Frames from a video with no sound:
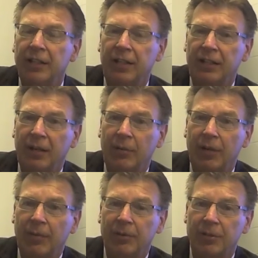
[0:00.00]
that they were
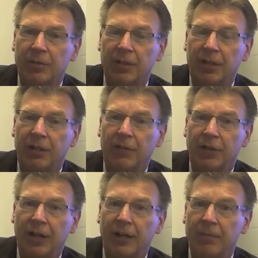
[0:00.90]
able to
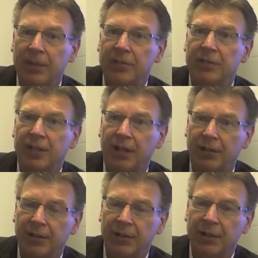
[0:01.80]
recover and piece
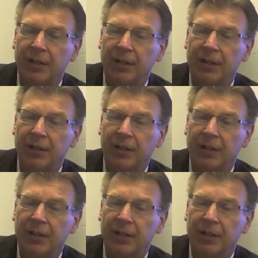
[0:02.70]
together